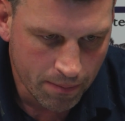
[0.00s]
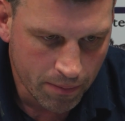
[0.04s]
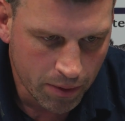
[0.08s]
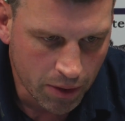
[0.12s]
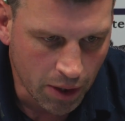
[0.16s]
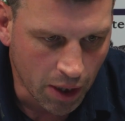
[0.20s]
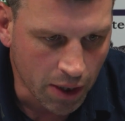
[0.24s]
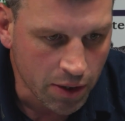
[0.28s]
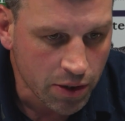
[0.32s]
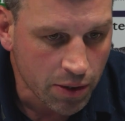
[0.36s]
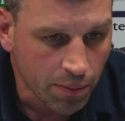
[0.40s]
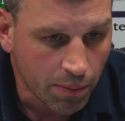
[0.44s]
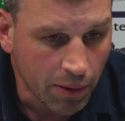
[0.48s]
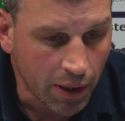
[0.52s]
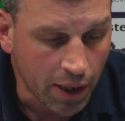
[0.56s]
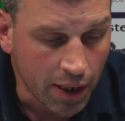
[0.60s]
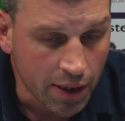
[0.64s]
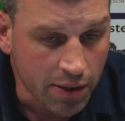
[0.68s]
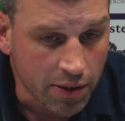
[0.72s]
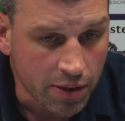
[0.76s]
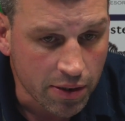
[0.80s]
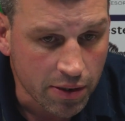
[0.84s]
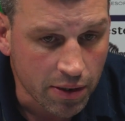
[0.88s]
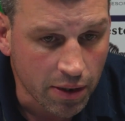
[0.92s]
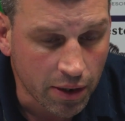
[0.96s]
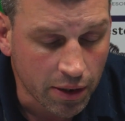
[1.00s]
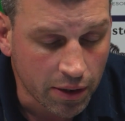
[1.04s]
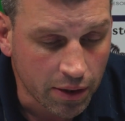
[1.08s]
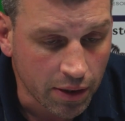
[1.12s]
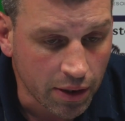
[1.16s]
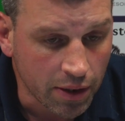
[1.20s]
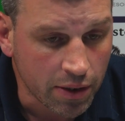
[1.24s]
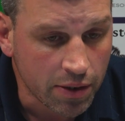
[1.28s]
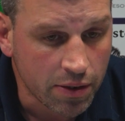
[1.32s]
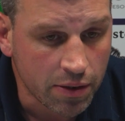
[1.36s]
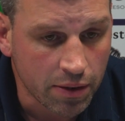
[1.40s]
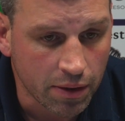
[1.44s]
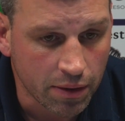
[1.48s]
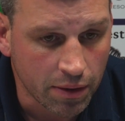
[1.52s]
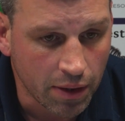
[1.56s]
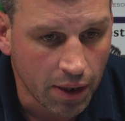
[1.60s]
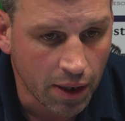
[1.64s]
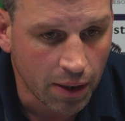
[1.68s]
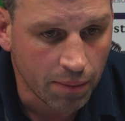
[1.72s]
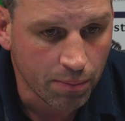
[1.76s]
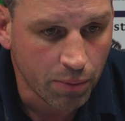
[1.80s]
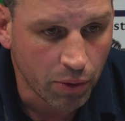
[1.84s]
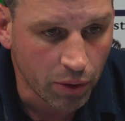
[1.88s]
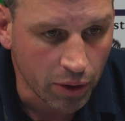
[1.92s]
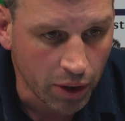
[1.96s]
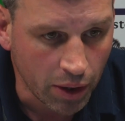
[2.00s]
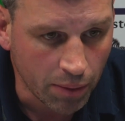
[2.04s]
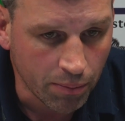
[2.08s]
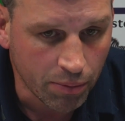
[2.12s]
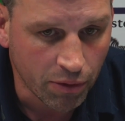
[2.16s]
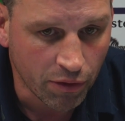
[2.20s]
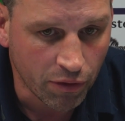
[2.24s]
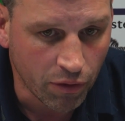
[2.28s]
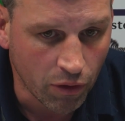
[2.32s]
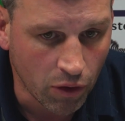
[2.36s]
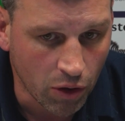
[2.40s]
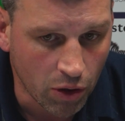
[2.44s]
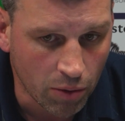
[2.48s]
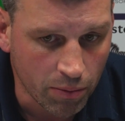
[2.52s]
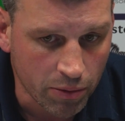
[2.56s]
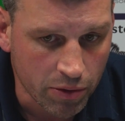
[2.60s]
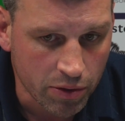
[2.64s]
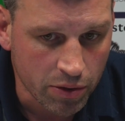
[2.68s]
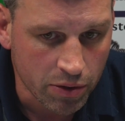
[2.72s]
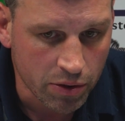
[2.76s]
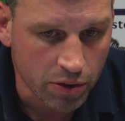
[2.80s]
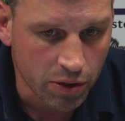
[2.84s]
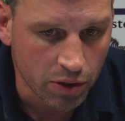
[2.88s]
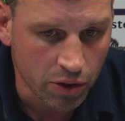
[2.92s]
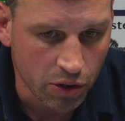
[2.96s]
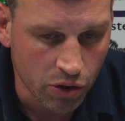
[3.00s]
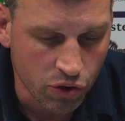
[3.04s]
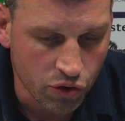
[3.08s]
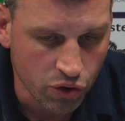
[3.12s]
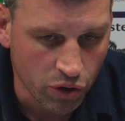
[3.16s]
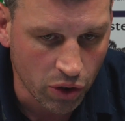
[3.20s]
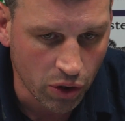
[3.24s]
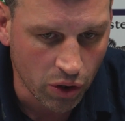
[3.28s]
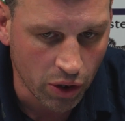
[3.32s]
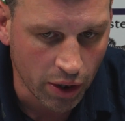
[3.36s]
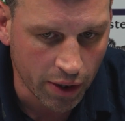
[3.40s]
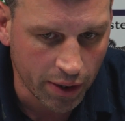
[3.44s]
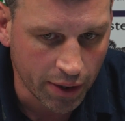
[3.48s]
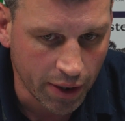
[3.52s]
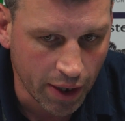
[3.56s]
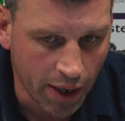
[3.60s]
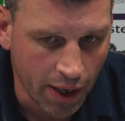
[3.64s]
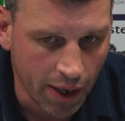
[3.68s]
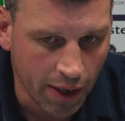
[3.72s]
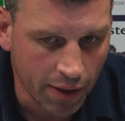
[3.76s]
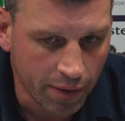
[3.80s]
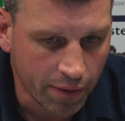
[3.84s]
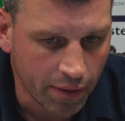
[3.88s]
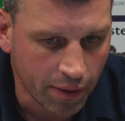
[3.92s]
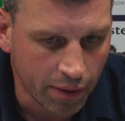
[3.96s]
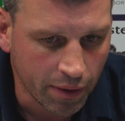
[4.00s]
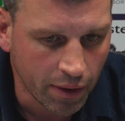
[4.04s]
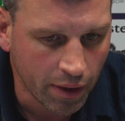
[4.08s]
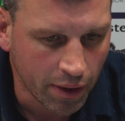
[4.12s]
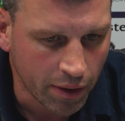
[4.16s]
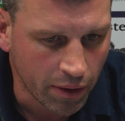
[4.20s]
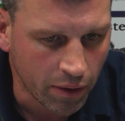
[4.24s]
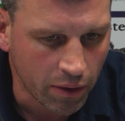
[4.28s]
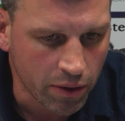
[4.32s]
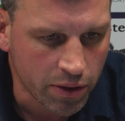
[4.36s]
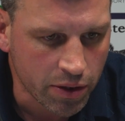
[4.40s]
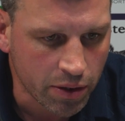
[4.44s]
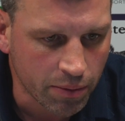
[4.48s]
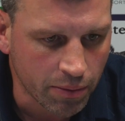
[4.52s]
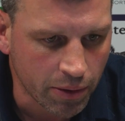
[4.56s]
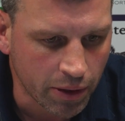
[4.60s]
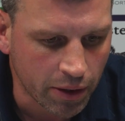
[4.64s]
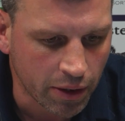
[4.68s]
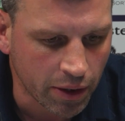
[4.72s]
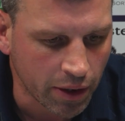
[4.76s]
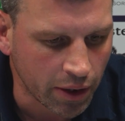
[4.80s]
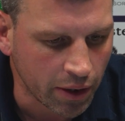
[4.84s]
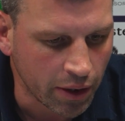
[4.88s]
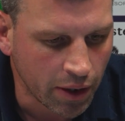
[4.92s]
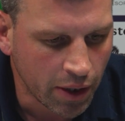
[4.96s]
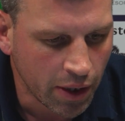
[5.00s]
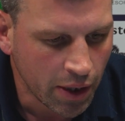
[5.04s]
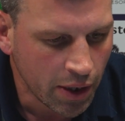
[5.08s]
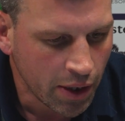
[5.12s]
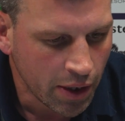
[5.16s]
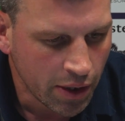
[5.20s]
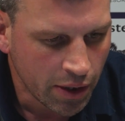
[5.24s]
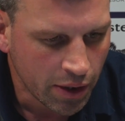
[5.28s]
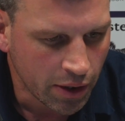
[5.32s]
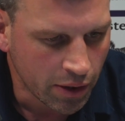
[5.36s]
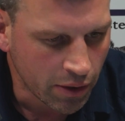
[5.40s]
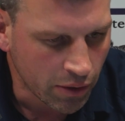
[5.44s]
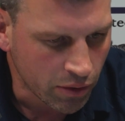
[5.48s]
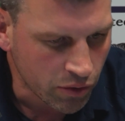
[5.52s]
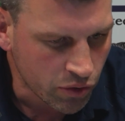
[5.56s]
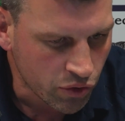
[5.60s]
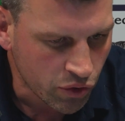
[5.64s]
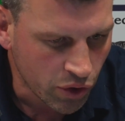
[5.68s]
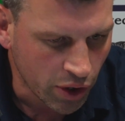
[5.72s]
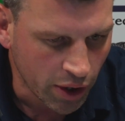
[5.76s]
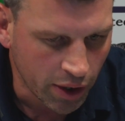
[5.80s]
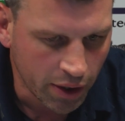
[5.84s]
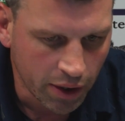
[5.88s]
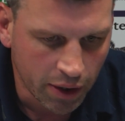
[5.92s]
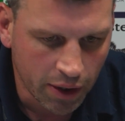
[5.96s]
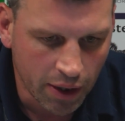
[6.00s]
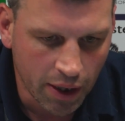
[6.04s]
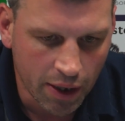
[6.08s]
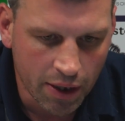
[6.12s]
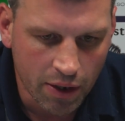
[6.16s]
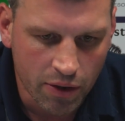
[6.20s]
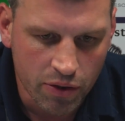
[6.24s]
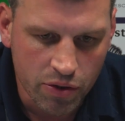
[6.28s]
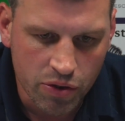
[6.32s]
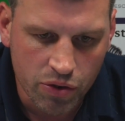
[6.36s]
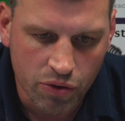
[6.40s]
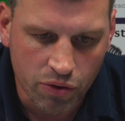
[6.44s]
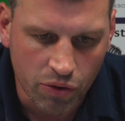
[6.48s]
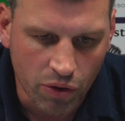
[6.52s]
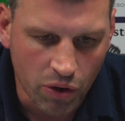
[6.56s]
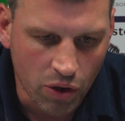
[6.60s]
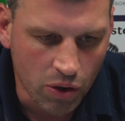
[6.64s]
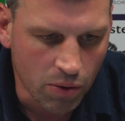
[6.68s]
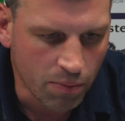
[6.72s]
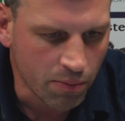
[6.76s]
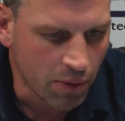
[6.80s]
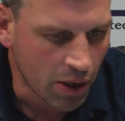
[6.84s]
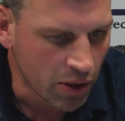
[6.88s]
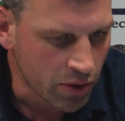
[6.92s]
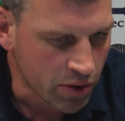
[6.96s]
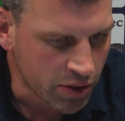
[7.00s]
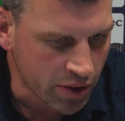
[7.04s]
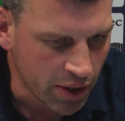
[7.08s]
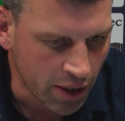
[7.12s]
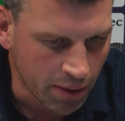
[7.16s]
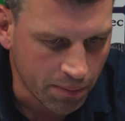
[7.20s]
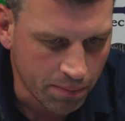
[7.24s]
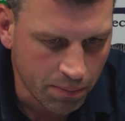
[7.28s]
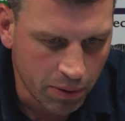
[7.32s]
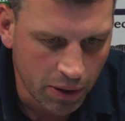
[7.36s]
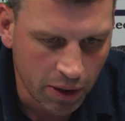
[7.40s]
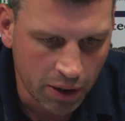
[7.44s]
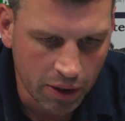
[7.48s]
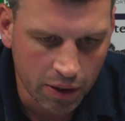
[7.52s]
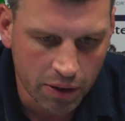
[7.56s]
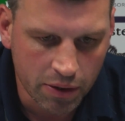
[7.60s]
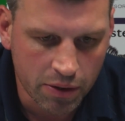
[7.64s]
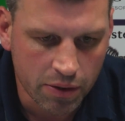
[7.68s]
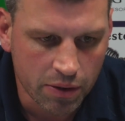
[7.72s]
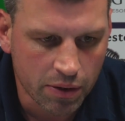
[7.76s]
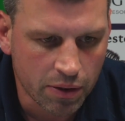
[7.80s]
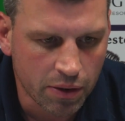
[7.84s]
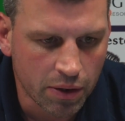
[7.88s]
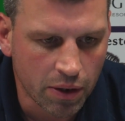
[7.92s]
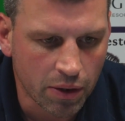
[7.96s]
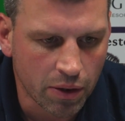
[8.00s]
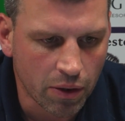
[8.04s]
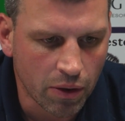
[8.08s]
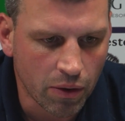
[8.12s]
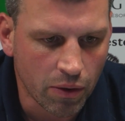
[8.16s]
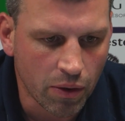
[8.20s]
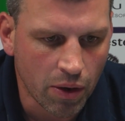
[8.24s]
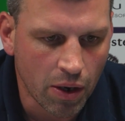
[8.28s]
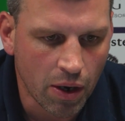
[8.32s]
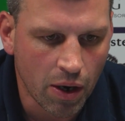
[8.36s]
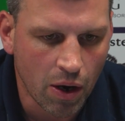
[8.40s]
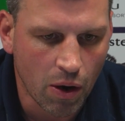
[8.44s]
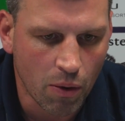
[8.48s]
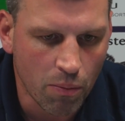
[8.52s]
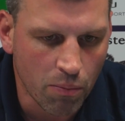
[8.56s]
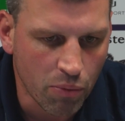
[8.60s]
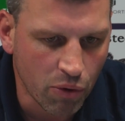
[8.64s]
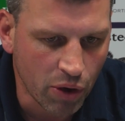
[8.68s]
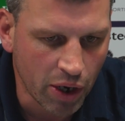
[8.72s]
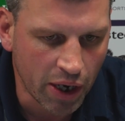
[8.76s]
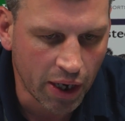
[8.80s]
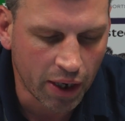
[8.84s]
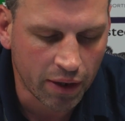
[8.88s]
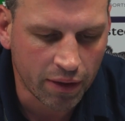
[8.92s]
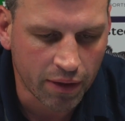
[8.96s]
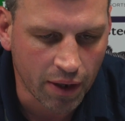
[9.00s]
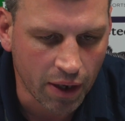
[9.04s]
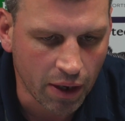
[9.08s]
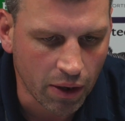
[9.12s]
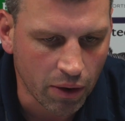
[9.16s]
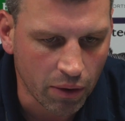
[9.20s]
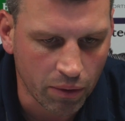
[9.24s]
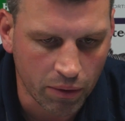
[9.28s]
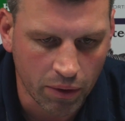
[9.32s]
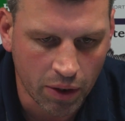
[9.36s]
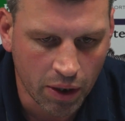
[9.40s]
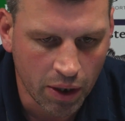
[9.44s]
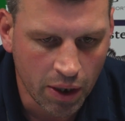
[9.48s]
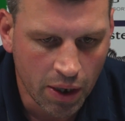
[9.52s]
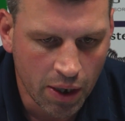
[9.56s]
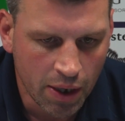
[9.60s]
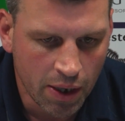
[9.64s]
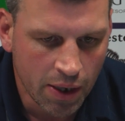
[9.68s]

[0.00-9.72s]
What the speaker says: gone to places like this and put in performances. And you draw on that. And ultimately, you know, trying to get our scrum, our set piece, you know, our breakdown,